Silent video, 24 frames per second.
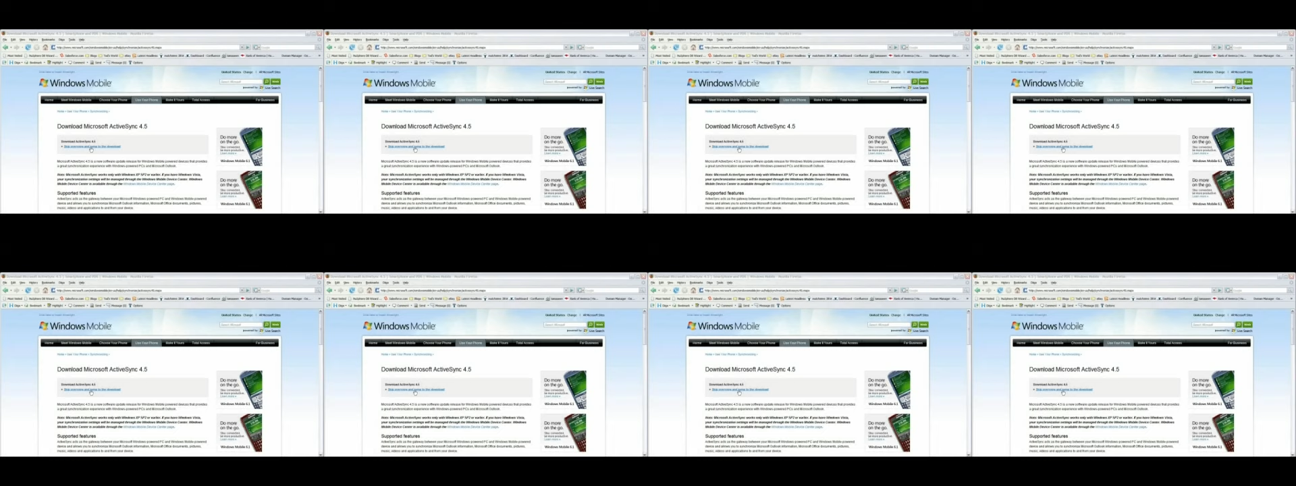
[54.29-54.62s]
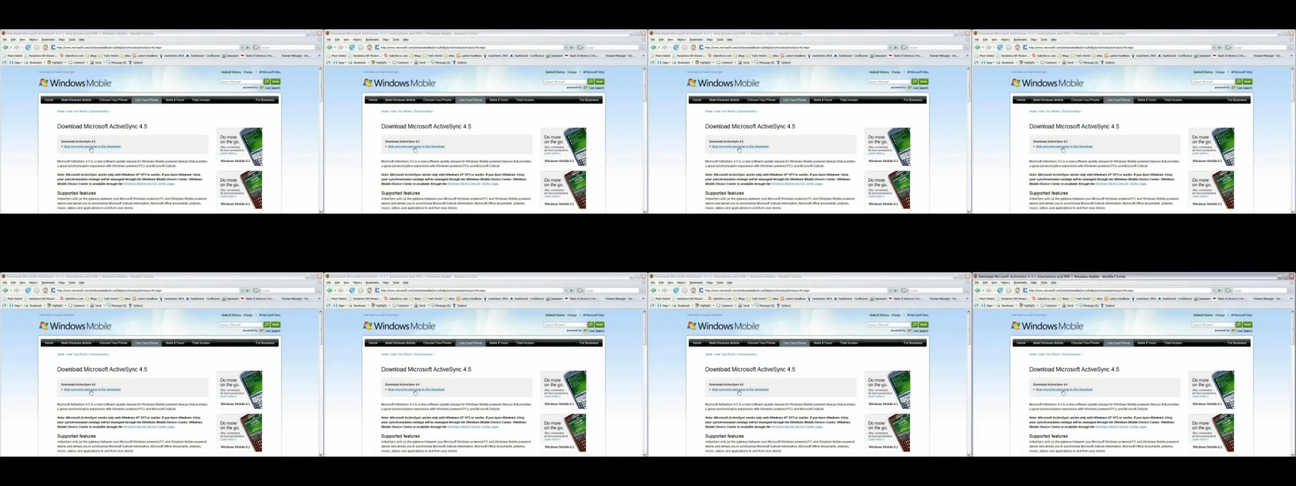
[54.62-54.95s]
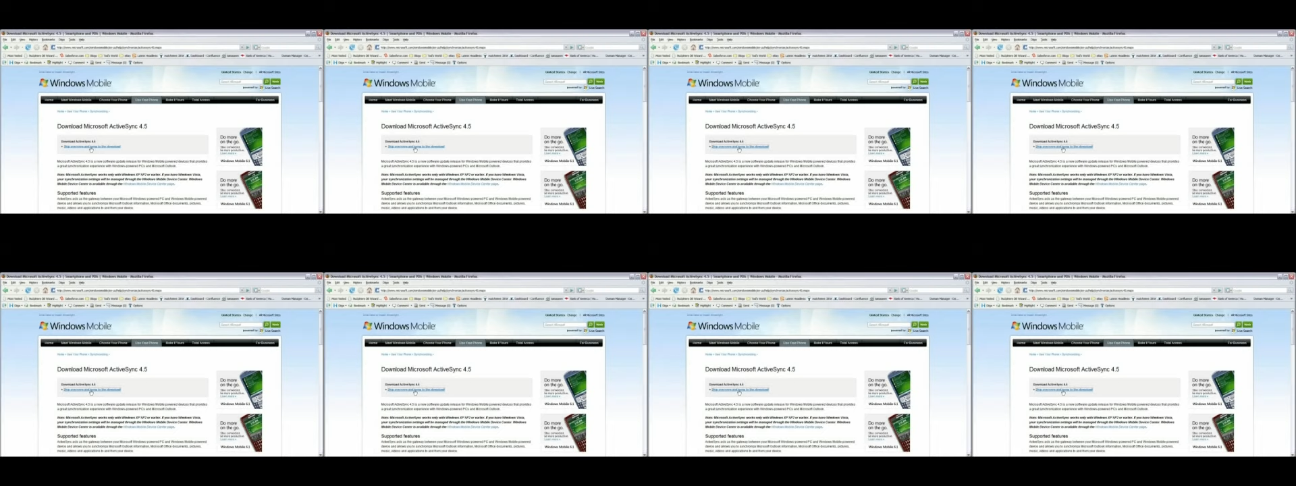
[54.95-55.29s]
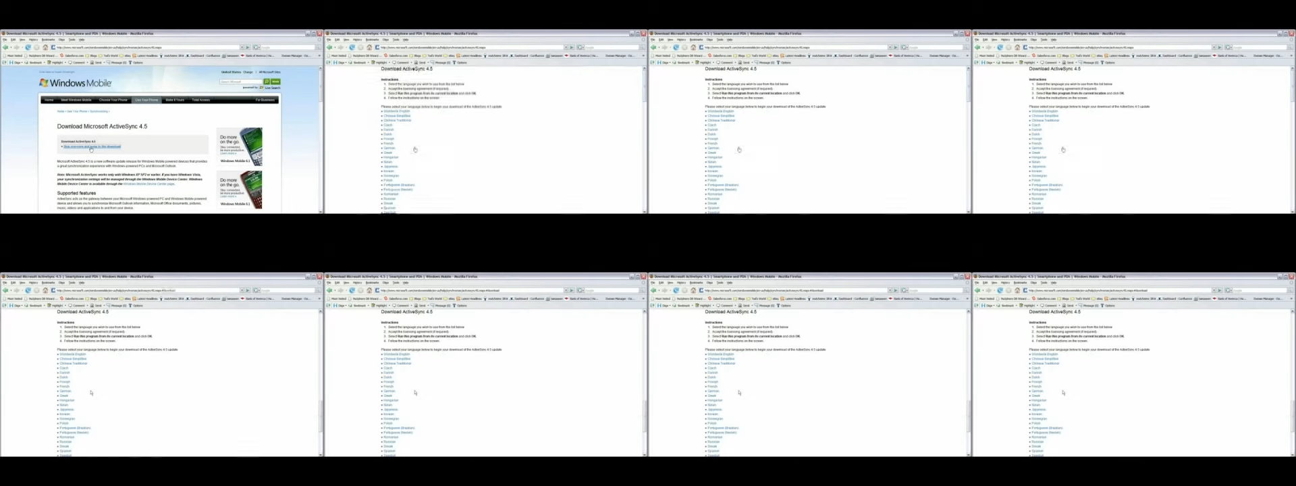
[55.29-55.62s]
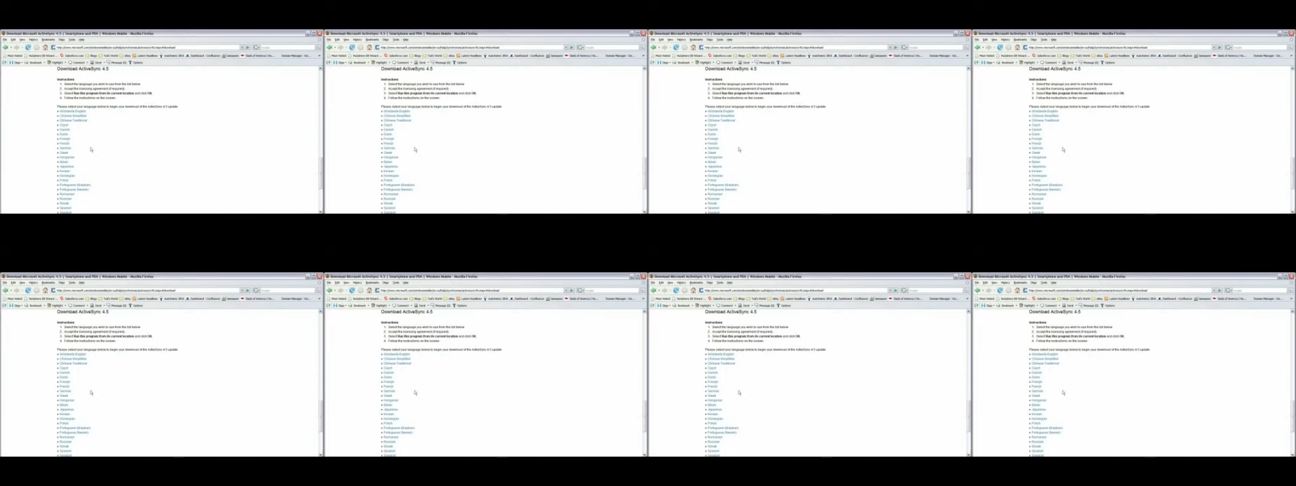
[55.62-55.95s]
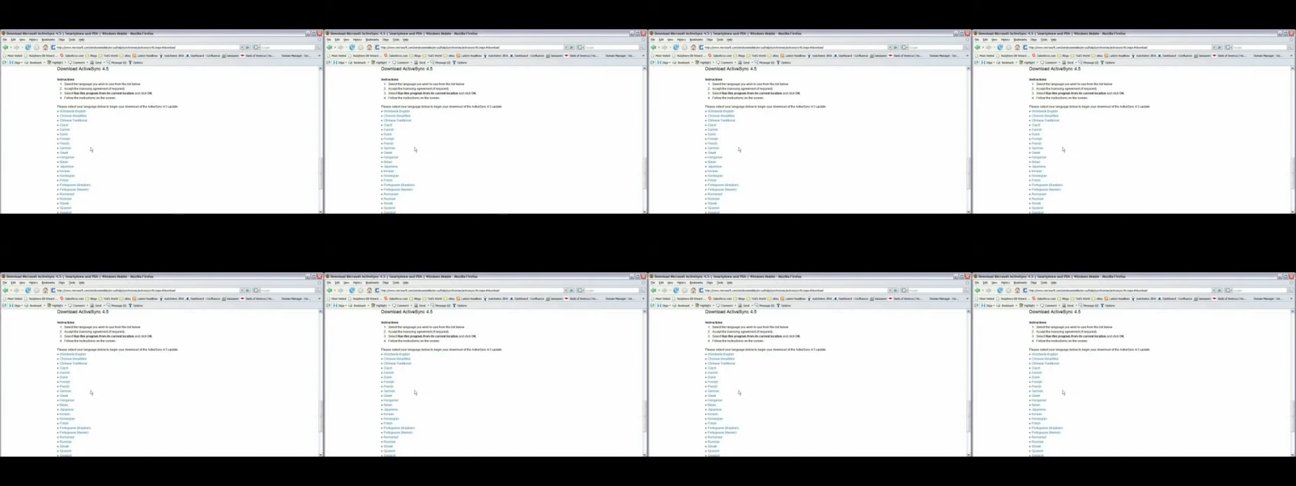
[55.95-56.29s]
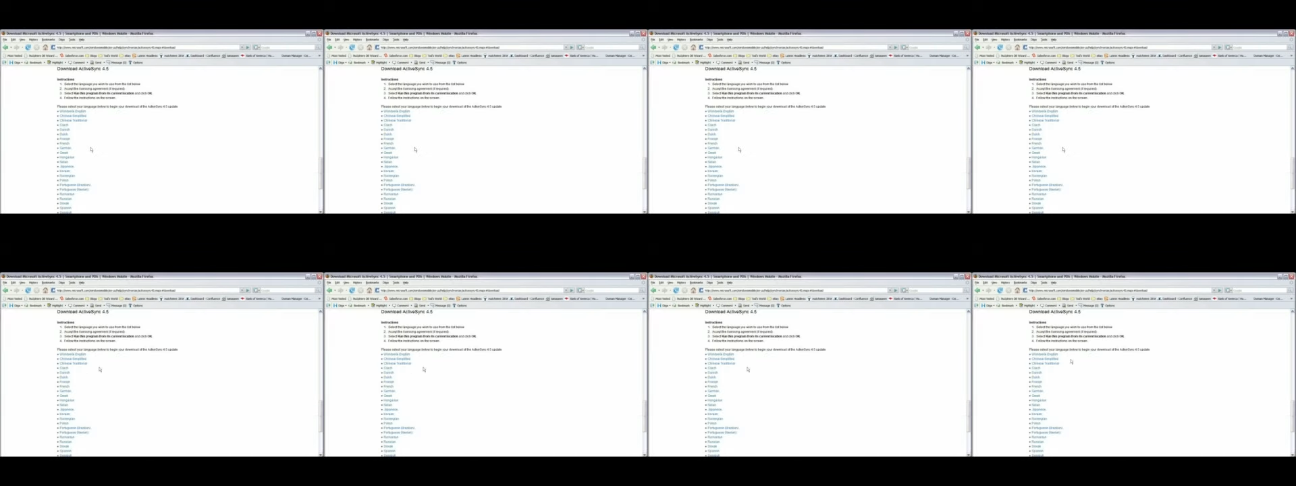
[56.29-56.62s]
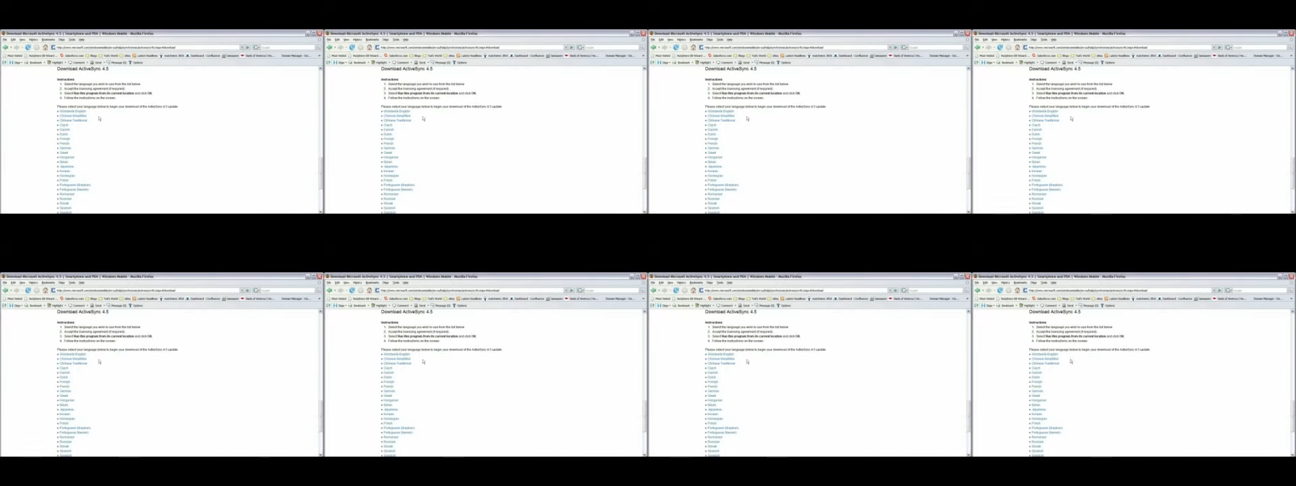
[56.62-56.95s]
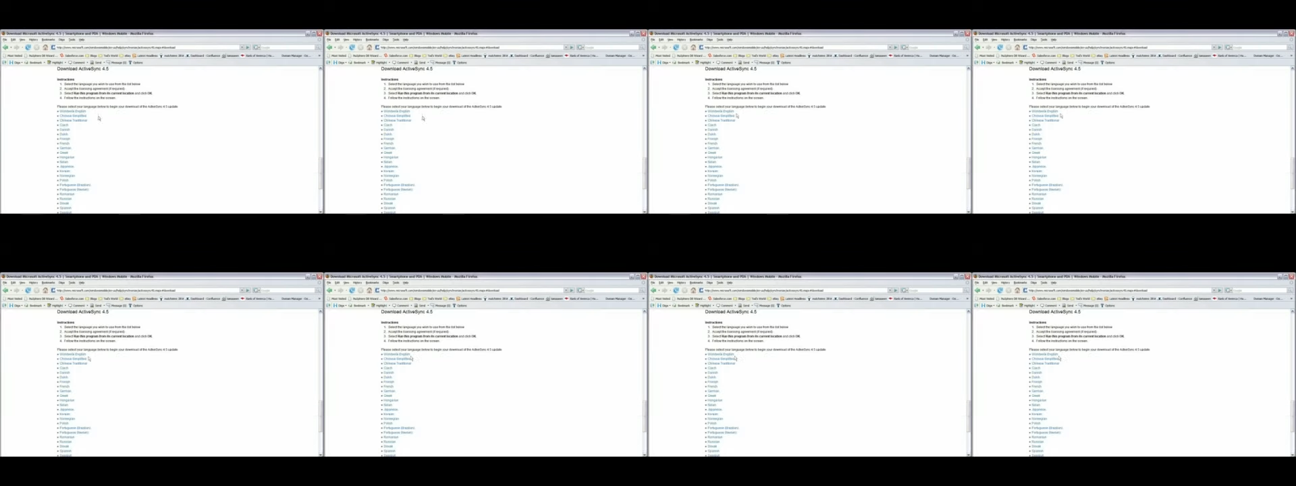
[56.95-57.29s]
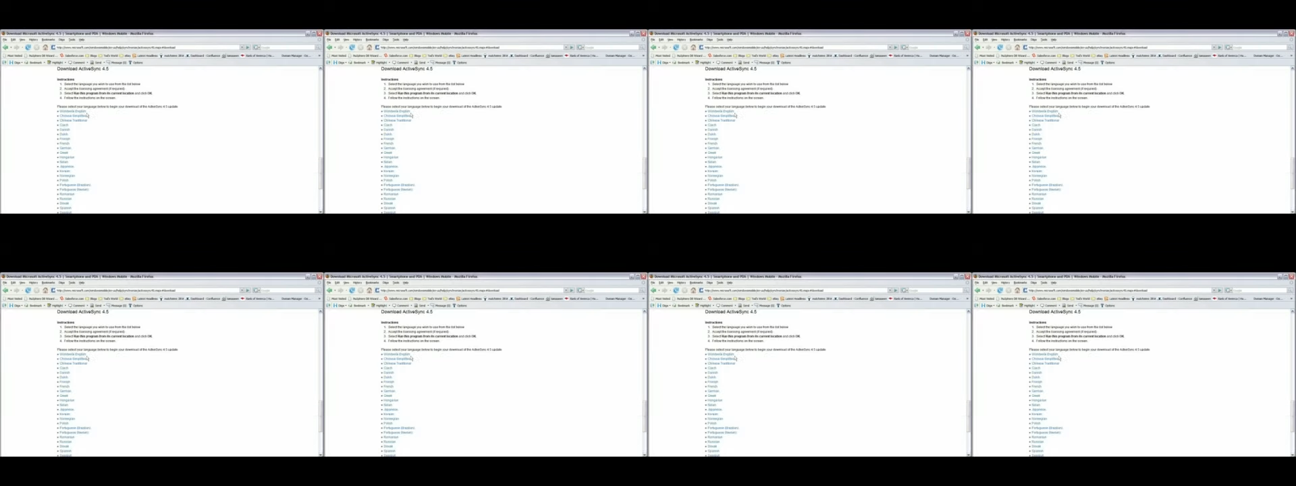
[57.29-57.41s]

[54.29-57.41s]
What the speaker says: (no speaker visible)